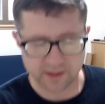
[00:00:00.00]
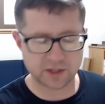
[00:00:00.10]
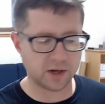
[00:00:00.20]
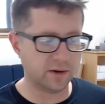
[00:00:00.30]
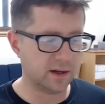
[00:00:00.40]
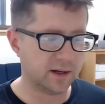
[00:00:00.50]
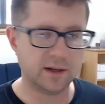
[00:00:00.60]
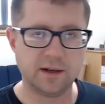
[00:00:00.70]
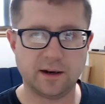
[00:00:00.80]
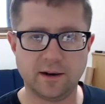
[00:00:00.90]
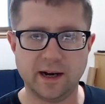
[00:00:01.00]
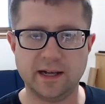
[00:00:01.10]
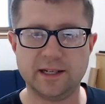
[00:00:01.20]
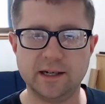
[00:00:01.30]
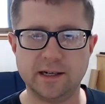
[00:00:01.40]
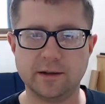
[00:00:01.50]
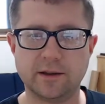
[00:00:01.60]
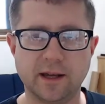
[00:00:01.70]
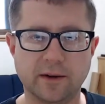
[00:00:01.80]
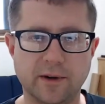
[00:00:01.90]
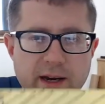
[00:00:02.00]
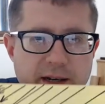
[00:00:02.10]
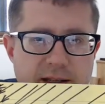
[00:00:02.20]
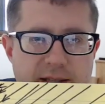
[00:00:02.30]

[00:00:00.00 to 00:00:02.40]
So, all right. I did another thing, right?